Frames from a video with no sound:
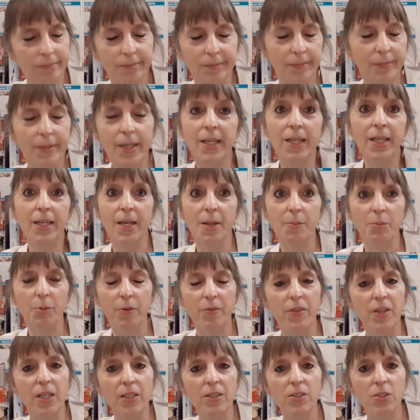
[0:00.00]
any number of
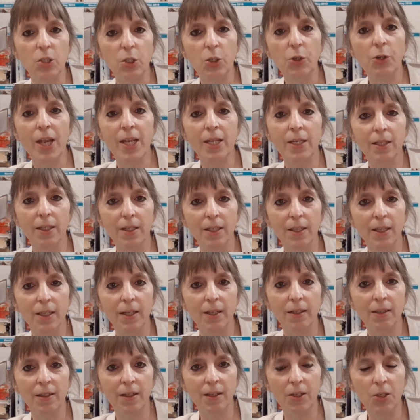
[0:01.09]
things to create
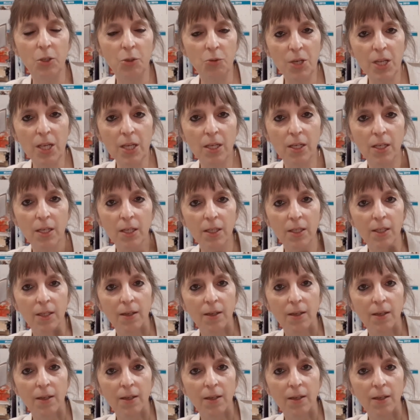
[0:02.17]
a unique,